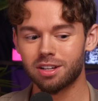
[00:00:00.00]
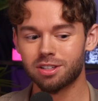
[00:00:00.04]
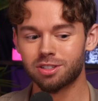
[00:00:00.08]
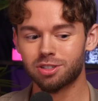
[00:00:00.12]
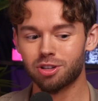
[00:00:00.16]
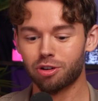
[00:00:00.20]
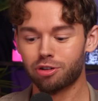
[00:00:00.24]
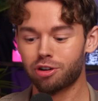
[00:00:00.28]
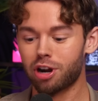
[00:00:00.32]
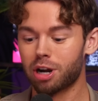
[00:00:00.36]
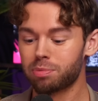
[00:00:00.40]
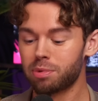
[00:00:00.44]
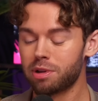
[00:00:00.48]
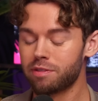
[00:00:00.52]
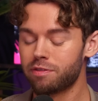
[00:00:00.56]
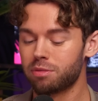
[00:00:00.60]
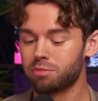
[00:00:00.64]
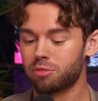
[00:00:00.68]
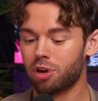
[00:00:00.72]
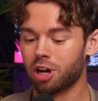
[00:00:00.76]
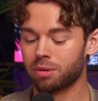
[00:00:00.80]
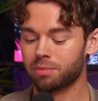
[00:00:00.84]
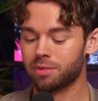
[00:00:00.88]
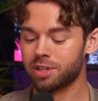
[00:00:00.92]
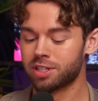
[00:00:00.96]
so correct me if
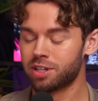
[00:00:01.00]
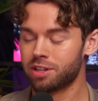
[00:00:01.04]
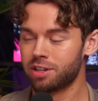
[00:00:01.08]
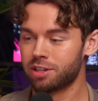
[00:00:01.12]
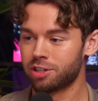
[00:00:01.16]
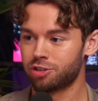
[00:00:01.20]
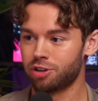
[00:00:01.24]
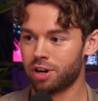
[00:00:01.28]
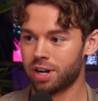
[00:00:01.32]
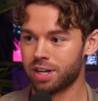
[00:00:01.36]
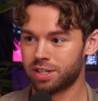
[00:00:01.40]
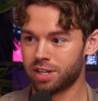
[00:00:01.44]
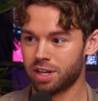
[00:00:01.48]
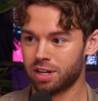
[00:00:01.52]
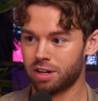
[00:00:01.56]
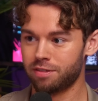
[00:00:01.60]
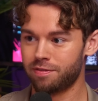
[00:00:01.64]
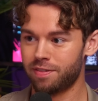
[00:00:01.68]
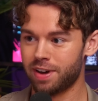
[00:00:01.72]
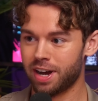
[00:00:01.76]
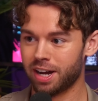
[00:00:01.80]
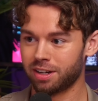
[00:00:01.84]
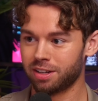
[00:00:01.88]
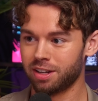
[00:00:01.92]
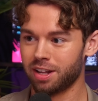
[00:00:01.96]
I'm wrong, but isn't the Streisand
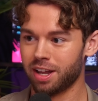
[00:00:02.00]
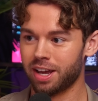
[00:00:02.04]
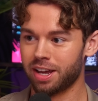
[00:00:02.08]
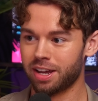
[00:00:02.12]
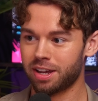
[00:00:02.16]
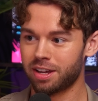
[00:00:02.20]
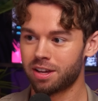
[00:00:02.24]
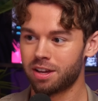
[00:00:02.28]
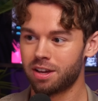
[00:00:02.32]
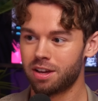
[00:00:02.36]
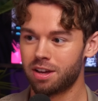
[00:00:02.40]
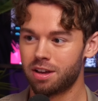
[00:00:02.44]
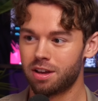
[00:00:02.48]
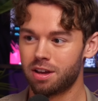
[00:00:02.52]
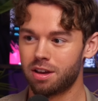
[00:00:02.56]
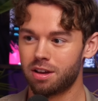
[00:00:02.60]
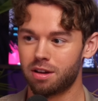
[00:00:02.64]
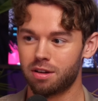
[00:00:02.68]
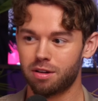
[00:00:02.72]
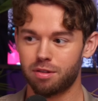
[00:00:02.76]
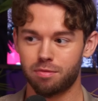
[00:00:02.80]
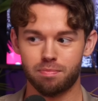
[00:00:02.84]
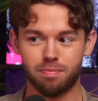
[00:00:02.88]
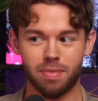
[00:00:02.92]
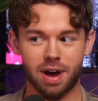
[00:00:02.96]
effect like
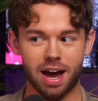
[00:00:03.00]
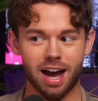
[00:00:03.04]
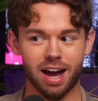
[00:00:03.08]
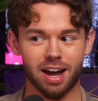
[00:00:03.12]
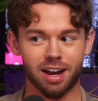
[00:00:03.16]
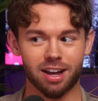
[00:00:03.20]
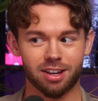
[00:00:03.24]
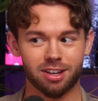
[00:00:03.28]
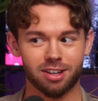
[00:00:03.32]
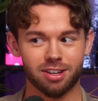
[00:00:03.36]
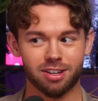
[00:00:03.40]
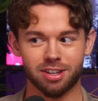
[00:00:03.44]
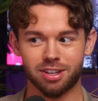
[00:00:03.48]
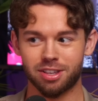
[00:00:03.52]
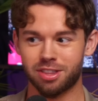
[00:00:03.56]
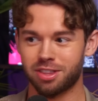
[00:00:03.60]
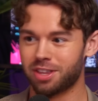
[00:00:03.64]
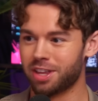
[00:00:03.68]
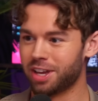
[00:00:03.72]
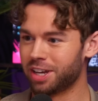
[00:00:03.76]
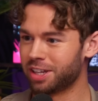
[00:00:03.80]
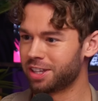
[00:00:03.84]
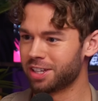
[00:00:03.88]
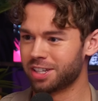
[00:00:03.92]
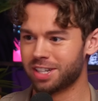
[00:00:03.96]
back in
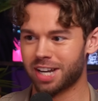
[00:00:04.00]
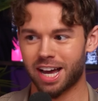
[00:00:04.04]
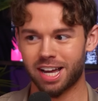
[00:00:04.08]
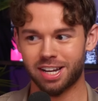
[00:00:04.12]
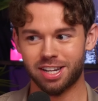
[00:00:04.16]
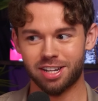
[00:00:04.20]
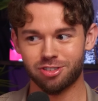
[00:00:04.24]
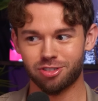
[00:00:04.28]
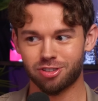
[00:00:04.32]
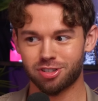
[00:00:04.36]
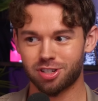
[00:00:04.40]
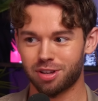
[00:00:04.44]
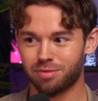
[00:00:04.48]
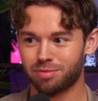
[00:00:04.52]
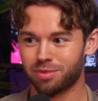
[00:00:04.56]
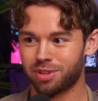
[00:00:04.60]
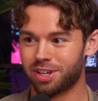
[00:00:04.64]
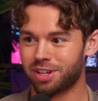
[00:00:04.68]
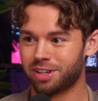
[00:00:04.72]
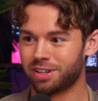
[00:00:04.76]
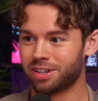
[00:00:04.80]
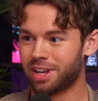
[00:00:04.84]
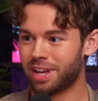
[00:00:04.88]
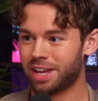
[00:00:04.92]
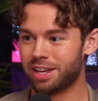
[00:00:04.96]
like the 90s or
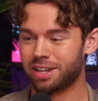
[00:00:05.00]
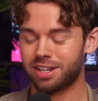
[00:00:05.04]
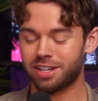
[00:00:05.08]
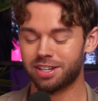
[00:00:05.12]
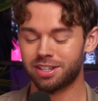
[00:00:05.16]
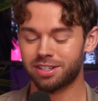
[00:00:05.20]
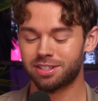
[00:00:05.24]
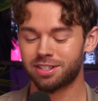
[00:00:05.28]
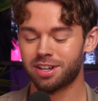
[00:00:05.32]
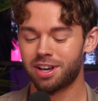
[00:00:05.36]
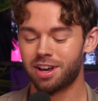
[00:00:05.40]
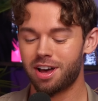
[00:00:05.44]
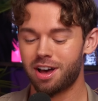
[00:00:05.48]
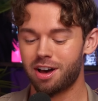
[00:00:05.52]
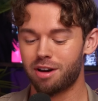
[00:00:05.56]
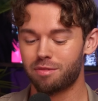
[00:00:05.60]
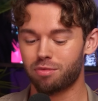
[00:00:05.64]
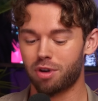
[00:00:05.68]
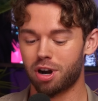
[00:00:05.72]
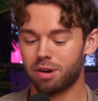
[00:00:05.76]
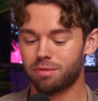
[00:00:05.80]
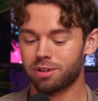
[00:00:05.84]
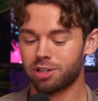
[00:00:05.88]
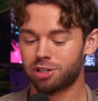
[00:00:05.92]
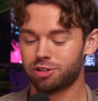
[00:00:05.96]
something, 80s?
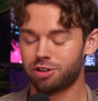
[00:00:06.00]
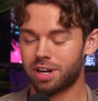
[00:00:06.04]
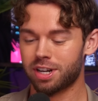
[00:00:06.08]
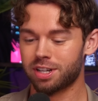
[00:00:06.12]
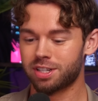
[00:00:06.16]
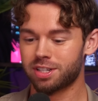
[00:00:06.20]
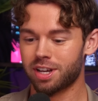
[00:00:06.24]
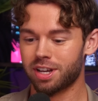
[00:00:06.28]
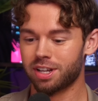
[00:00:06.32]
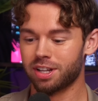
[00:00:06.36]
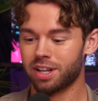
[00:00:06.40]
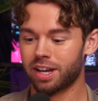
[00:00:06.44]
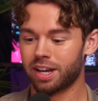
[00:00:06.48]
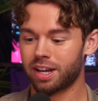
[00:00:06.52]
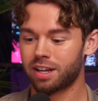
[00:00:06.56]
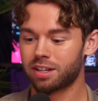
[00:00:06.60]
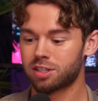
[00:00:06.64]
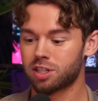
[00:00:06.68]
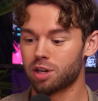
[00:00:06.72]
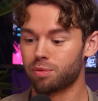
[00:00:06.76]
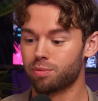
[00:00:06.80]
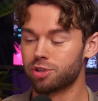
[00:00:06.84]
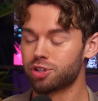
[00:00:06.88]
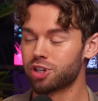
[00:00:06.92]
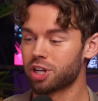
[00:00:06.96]
Barbra Streisand, like
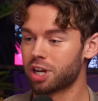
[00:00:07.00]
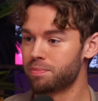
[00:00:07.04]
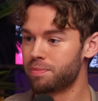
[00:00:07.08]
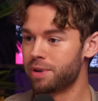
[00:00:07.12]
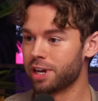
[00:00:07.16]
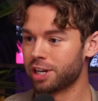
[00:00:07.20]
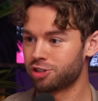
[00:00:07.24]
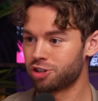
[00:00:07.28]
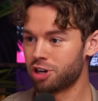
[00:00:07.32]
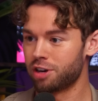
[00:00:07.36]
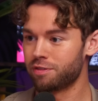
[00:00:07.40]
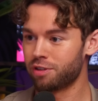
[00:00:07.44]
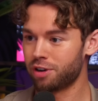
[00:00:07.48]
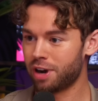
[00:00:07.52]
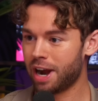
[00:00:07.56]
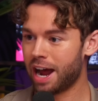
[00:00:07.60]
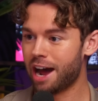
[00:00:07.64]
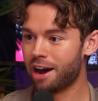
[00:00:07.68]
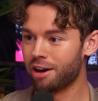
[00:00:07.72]
someone took a picture of her